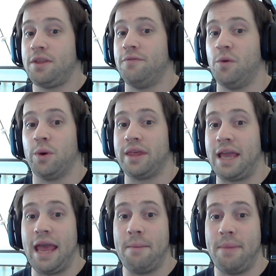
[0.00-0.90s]
for the
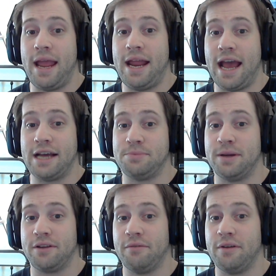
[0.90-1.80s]
campaign
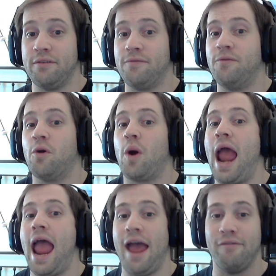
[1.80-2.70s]
aspect of it
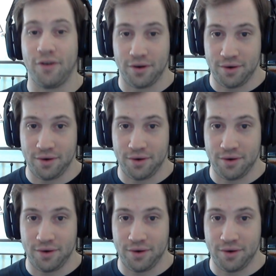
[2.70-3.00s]
forever.